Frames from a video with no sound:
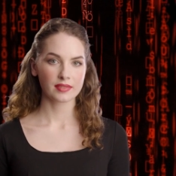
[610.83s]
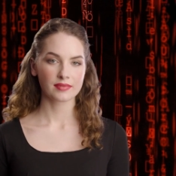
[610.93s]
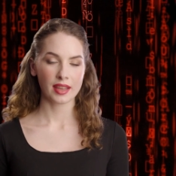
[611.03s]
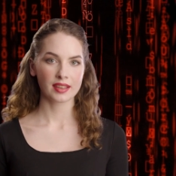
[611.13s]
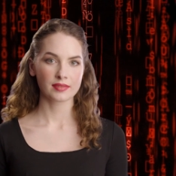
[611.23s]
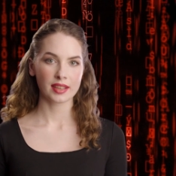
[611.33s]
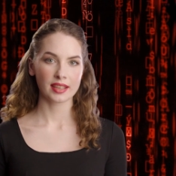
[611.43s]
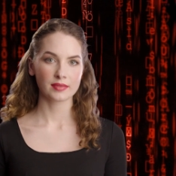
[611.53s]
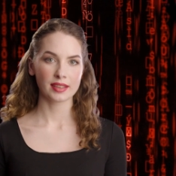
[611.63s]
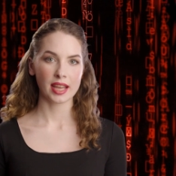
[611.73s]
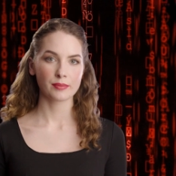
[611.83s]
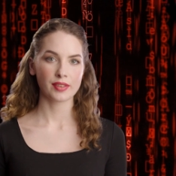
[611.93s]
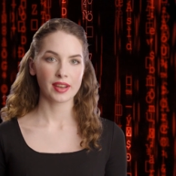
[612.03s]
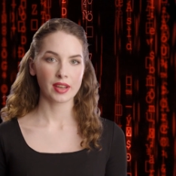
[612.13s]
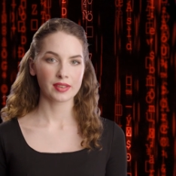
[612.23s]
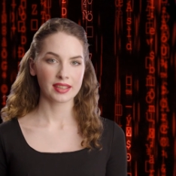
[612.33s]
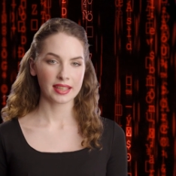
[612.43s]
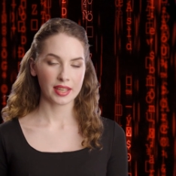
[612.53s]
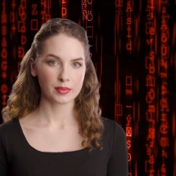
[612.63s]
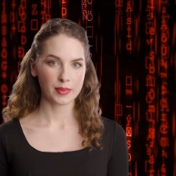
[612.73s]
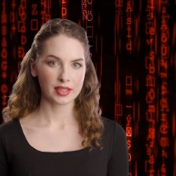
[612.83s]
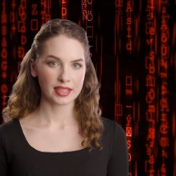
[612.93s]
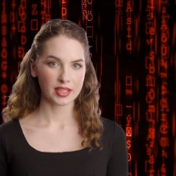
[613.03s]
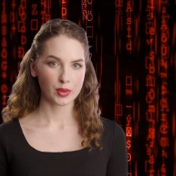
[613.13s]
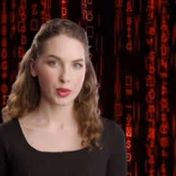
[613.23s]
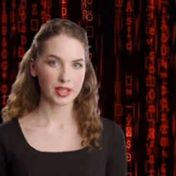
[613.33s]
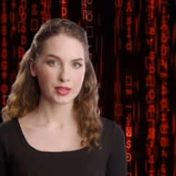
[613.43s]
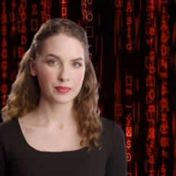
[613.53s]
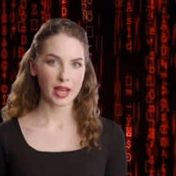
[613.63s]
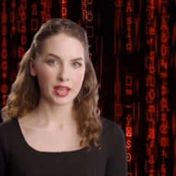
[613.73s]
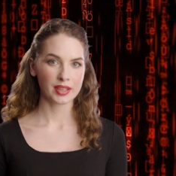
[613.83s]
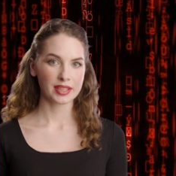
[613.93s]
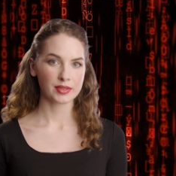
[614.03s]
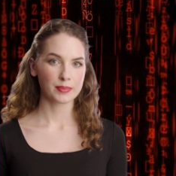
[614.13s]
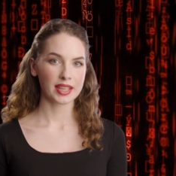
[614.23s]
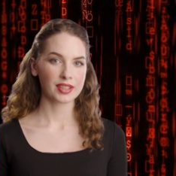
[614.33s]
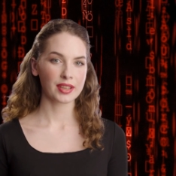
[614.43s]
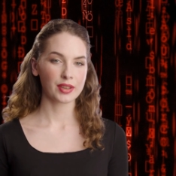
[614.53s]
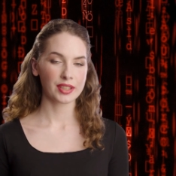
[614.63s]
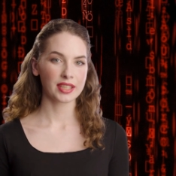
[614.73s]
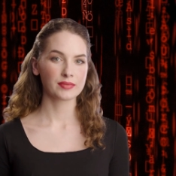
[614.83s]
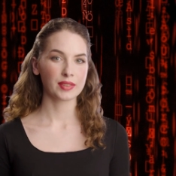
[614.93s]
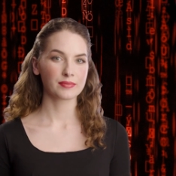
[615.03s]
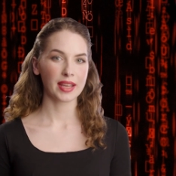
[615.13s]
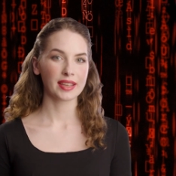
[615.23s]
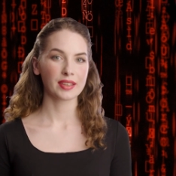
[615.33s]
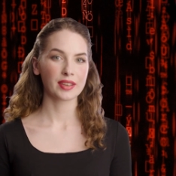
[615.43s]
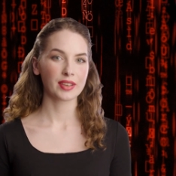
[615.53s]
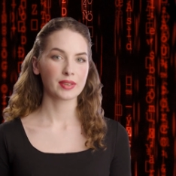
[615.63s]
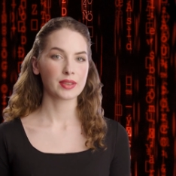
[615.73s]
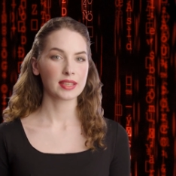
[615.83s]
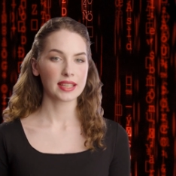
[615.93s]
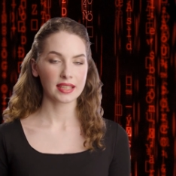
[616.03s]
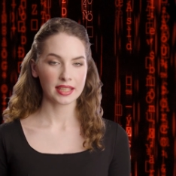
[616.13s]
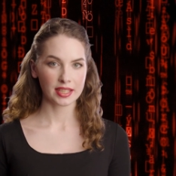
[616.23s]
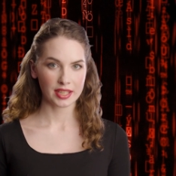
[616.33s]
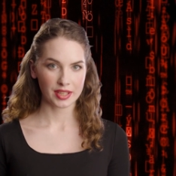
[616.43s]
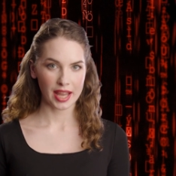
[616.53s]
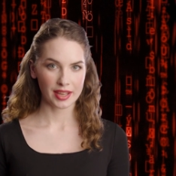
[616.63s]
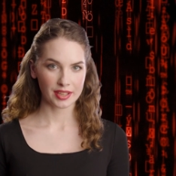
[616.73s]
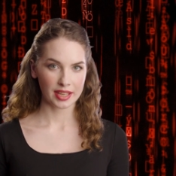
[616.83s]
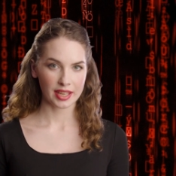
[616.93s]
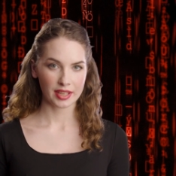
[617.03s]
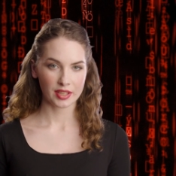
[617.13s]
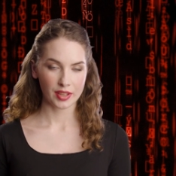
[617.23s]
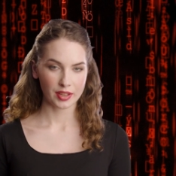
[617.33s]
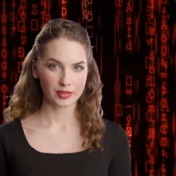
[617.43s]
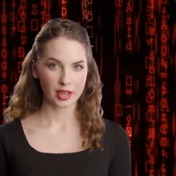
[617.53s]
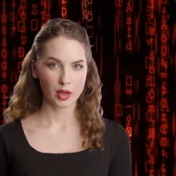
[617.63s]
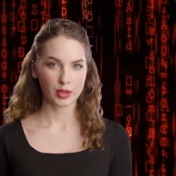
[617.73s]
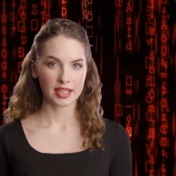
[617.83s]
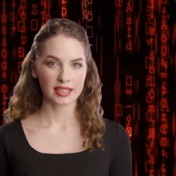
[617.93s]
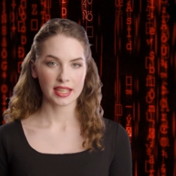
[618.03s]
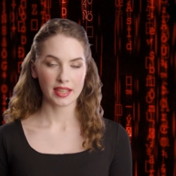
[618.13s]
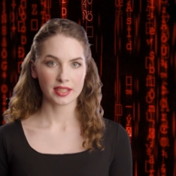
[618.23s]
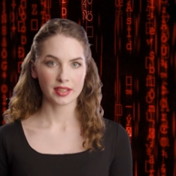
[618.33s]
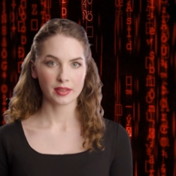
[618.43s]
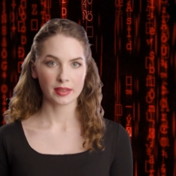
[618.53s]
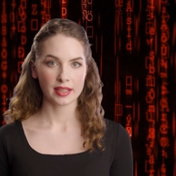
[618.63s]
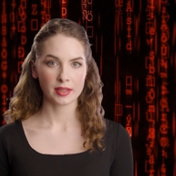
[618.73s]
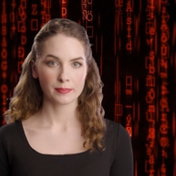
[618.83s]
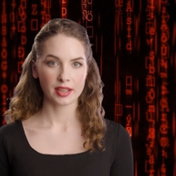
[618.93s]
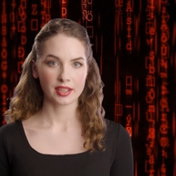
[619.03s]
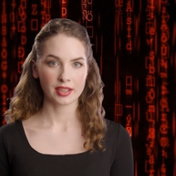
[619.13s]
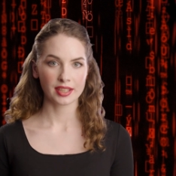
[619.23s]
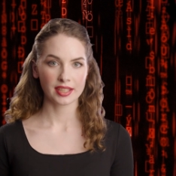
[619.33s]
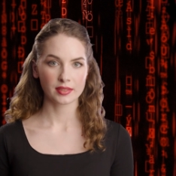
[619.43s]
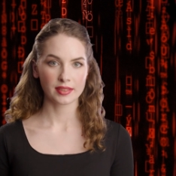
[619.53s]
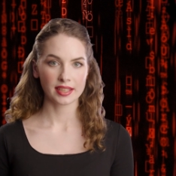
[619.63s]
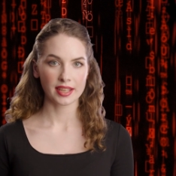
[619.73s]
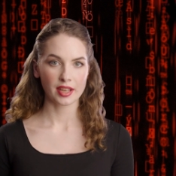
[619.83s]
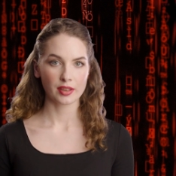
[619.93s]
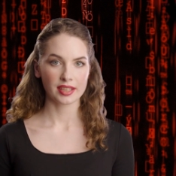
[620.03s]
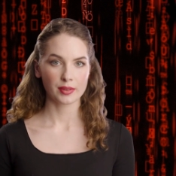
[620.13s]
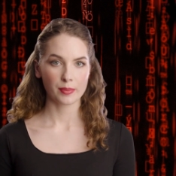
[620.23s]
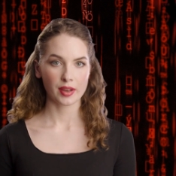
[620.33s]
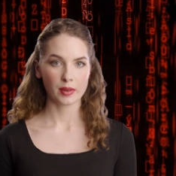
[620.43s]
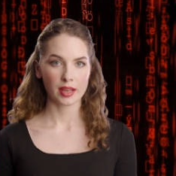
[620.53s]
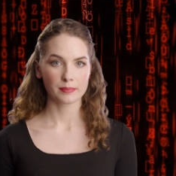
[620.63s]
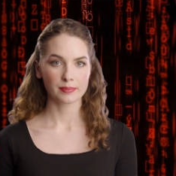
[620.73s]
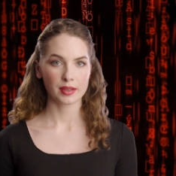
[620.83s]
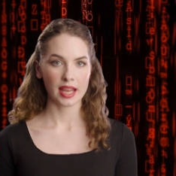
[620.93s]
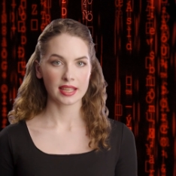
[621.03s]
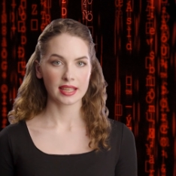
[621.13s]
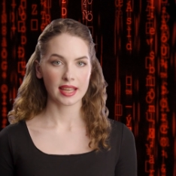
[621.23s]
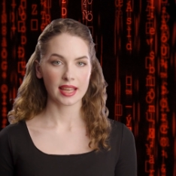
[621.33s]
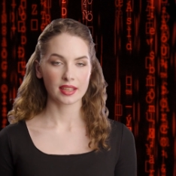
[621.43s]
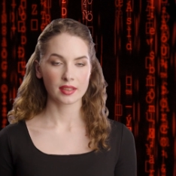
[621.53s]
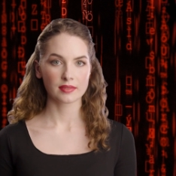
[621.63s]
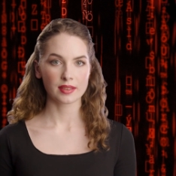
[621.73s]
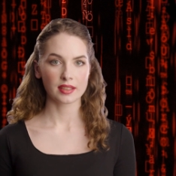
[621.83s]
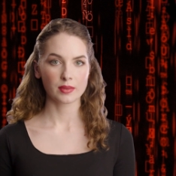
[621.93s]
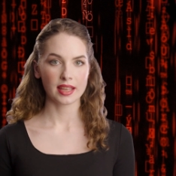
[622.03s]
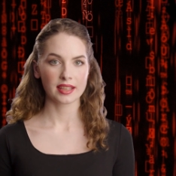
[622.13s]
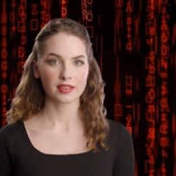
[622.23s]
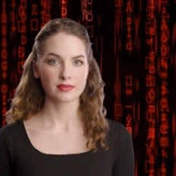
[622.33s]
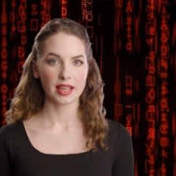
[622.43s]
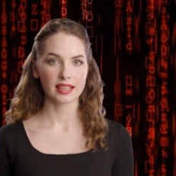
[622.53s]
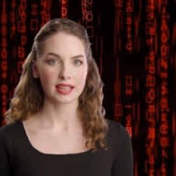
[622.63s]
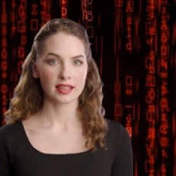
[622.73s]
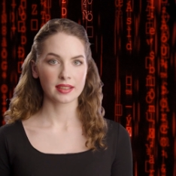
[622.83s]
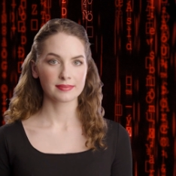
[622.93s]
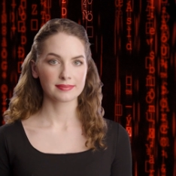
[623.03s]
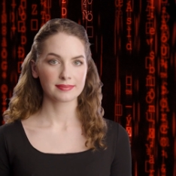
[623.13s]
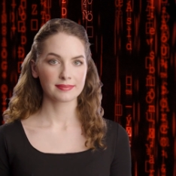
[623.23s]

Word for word: The effectiveness of cybersecurity in the business world varies depending on several factors, such as the size and industry of the organization, the maturity of its security program, and the nature of the threats it faces.